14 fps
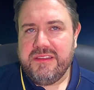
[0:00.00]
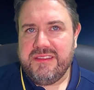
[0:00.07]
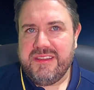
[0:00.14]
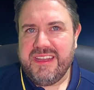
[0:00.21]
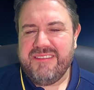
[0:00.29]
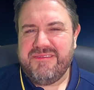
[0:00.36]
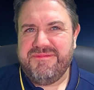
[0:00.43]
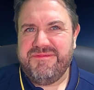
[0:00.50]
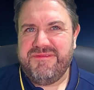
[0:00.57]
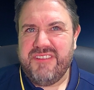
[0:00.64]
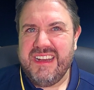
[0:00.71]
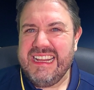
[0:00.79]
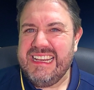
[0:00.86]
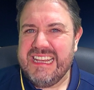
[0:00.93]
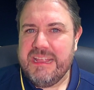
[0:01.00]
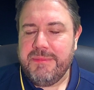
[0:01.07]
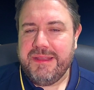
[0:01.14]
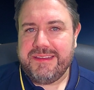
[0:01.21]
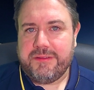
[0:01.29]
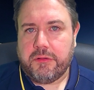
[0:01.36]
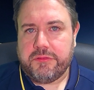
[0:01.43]
it really
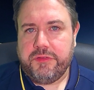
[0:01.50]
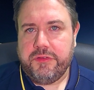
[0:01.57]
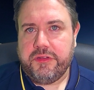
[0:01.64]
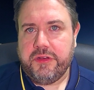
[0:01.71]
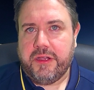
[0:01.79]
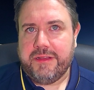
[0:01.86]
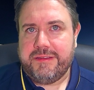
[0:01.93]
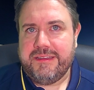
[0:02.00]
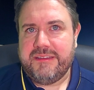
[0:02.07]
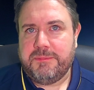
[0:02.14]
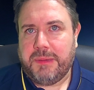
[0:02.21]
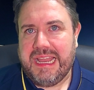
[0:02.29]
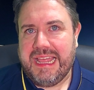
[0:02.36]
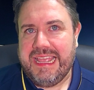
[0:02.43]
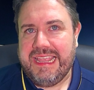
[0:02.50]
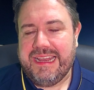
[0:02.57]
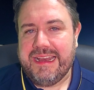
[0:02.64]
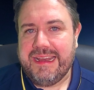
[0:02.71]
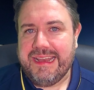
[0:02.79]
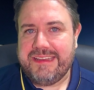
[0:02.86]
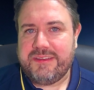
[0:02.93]
limits Oxford United's play, and
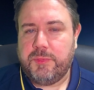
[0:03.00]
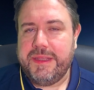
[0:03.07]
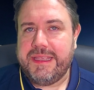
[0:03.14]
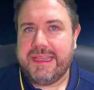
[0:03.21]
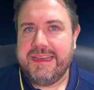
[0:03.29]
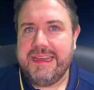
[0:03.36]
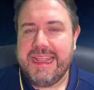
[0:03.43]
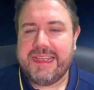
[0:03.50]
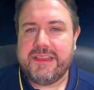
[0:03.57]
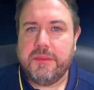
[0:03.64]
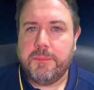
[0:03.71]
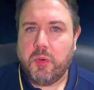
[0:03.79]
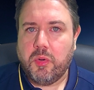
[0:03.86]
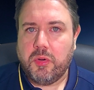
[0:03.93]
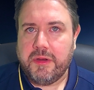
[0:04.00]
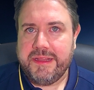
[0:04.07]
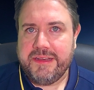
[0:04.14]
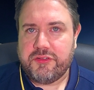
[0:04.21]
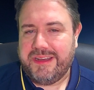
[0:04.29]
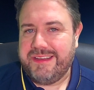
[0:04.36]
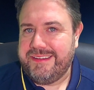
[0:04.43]
unless we can nick the ball
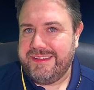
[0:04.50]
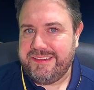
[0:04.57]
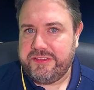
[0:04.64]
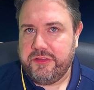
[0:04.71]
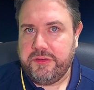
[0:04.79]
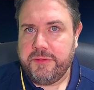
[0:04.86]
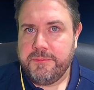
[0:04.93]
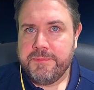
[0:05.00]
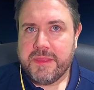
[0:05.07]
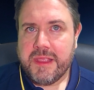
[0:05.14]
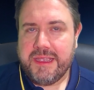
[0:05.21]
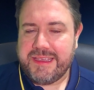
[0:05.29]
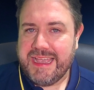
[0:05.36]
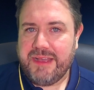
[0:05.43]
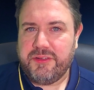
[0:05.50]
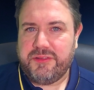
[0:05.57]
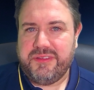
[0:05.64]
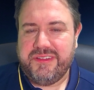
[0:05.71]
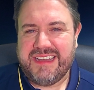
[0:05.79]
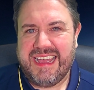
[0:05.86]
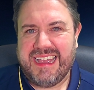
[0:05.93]
in transition and
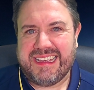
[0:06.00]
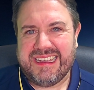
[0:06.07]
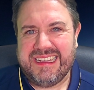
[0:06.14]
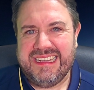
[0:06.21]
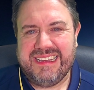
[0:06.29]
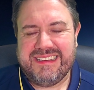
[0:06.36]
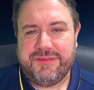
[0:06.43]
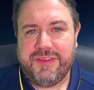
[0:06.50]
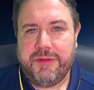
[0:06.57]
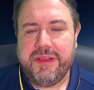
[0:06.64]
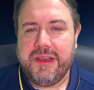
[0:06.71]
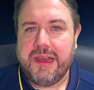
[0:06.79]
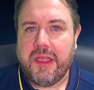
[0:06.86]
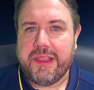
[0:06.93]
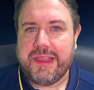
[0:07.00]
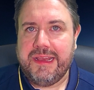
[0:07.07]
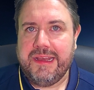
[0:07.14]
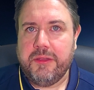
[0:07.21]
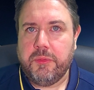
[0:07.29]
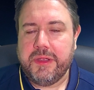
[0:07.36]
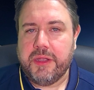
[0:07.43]
counter-attack, it's very unlikely
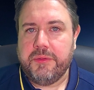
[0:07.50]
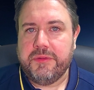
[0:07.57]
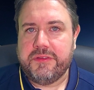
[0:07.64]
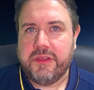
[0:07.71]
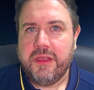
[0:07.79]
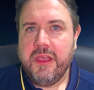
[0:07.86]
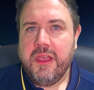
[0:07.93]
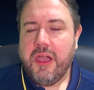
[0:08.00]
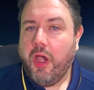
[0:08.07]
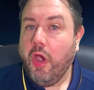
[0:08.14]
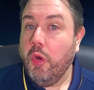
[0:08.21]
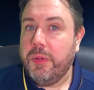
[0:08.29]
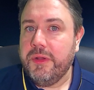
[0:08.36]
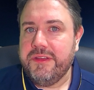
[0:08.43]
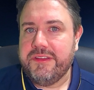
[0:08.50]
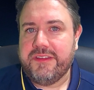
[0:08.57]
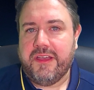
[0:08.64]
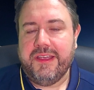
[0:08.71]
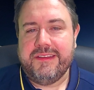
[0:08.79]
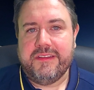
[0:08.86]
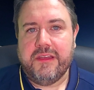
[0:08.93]
that we're going to open
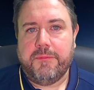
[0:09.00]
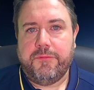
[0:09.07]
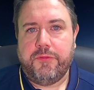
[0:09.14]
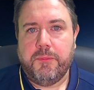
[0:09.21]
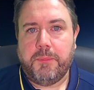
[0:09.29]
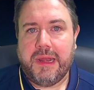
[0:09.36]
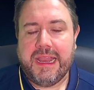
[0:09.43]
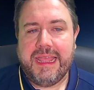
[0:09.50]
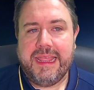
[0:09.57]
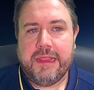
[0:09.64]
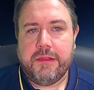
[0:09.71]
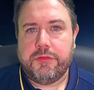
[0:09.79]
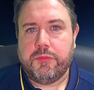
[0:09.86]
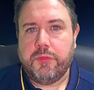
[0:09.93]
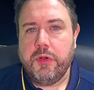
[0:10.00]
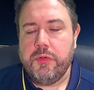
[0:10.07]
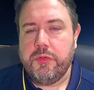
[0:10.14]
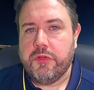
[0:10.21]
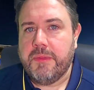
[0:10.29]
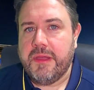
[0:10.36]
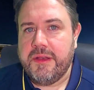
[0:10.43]
sides up from playing through
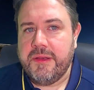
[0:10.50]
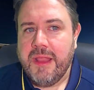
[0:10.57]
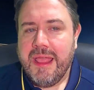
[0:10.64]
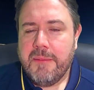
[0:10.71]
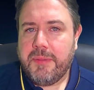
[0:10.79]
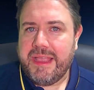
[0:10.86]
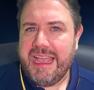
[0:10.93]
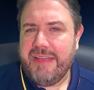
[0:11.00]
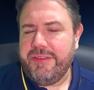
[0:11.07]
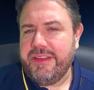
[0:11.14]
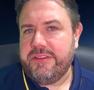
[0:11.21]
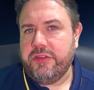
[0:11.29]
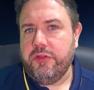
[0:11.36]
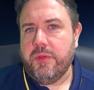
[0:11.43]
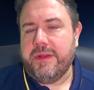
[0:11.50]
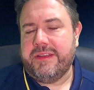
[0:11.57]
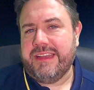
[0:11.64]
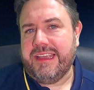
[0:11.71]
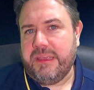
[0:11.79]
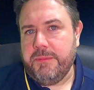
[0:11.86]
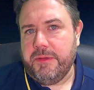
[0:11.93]
them. And by having two
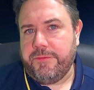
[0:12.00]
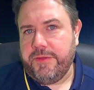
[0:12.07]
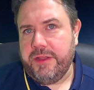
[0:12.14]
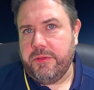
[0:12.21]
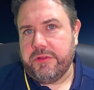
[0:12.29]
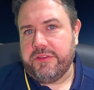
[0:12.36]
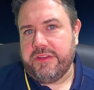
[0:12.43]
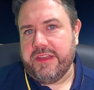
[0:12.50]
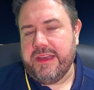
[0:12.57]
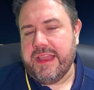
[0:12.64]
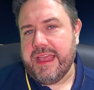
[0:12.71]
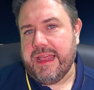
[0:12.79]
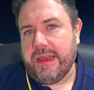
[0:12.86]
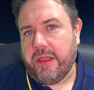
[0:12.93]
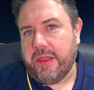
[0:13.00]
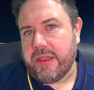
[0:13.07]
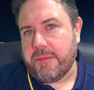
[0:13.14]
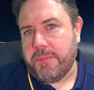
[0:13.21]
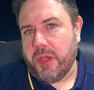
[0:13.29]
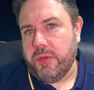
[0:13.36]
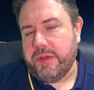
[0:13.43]
attacking midfielders in there,
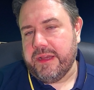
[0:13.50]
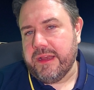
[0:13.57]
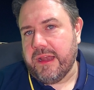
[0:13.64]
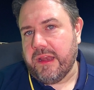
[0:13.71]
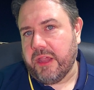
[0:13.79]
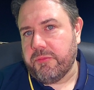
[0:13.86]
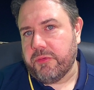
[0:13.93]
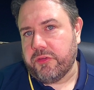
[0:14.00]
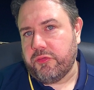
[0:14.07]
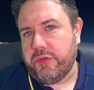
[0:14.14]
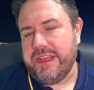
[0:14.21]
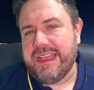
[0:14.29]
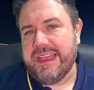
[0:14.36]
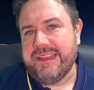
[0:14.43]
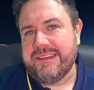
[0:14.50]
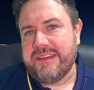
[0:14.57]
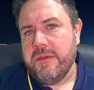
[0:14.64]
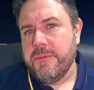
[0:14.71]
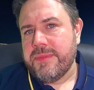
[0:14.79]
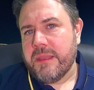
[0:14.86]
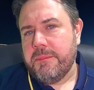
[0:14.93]
like Bodin and like Rodriguez,
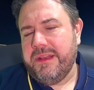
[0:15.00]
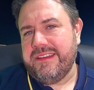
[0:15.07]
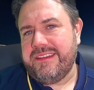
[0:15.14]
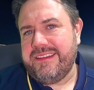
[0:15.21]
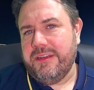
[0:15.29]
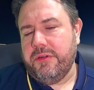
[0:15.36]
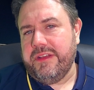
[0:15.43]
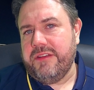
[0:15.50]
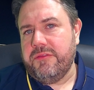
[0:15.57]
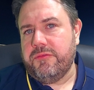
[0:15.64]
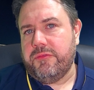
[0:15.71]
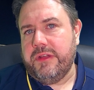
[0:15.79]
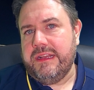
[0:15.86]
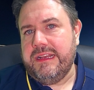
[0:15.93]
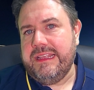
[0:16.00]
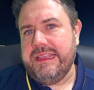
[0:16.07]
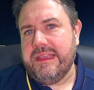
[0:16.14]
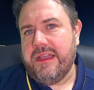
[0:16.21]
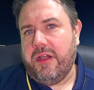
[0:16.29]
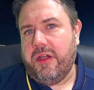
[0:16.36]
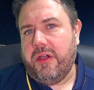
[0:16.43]
but it still didn't
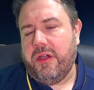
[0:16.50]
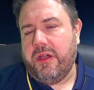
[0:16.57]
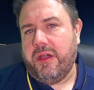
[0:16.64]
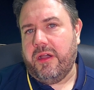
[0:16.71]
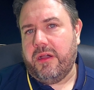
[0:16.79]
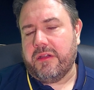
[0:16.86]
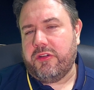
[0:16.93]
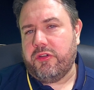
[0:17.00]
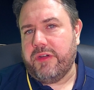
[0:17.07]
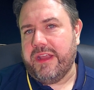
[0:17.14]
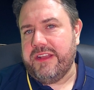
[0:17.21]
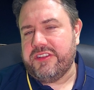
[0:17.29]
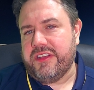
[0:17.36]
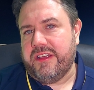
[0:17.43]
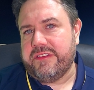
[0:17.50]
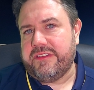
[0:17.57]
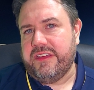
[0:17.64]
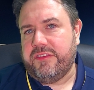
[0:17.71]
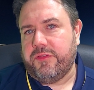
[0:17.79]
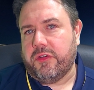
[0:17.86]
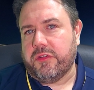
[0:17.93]
really create
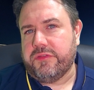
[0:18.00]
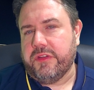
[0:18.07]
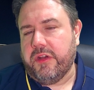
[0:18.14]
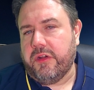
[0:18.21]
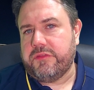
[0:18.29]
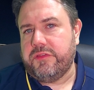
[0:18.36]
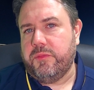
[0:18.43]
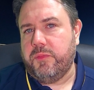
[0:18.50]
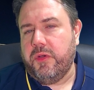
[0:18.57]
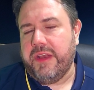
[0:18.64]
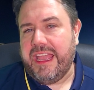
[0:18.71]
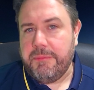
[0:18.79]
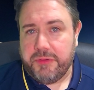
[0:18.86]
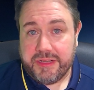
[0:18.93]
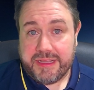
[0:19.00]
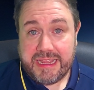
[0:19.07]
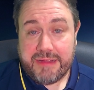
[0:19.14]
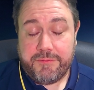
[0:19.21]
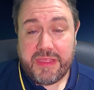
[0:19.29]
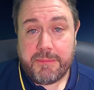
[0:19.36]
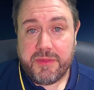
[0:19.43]
chances for Oxford, and Oxford weren't able to
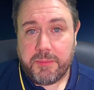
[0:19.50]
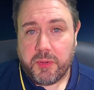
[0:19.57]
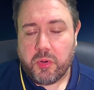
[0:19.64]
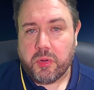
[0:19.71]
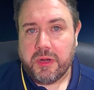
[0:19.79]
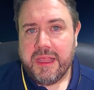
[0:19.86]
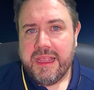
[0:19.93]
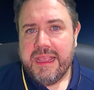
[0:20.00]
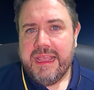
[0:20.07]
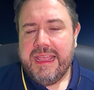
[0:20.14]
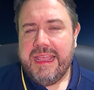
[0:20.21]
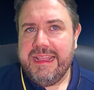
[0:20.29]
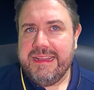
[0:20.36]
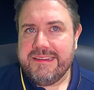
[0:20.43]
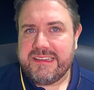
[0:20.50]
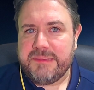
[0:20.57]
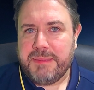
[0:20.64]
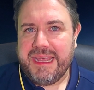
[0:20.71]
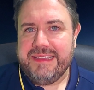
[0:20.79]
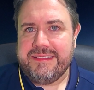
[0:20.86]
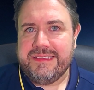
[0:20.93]
give them the ball in
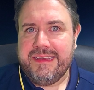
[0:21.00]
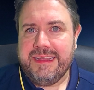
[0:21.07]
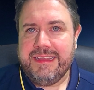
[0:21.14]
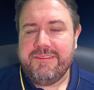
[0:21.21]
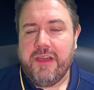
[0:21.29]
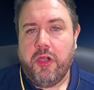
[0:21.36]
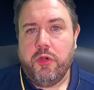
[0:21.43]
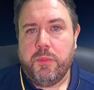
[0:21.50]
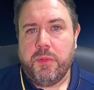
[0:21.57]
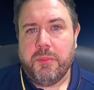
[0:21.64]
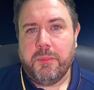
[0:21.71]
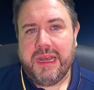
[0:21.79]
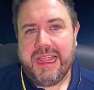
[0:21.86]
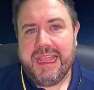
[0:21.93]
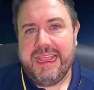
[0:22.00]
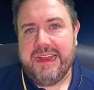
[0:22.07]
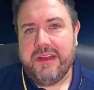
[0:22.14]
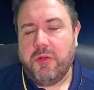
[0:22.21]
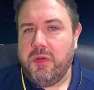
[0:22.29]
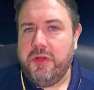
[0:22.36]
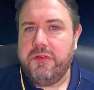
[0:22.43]
space and if open play. And
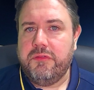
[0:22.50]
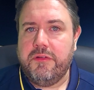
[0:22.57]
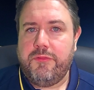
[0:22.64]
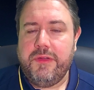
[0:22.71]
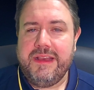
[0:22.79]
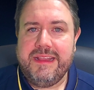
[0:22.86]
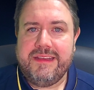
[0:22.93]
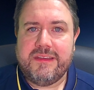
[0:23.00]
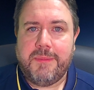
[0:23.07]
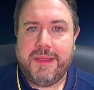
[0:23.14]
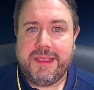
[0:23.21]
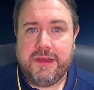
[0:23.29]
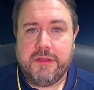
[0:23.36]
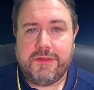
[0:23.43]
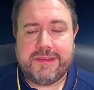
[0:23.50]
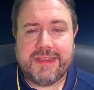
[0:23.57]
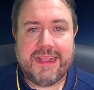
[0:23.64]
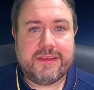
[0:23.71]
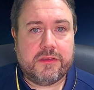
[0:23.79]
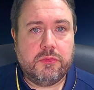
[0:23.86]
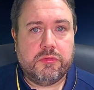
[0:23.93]
I wonder if we need to make another
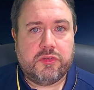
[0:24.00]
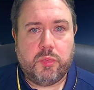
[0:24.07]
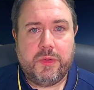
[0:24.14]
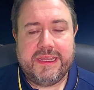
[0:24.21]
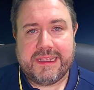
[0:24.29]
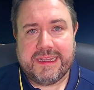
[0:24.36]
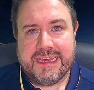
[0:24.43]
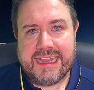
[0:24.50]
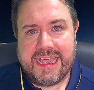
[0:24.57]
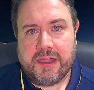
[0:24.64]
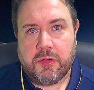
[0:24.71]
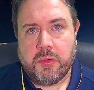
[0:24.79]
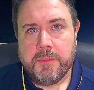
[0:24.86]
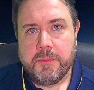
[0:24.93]
tactical tweak now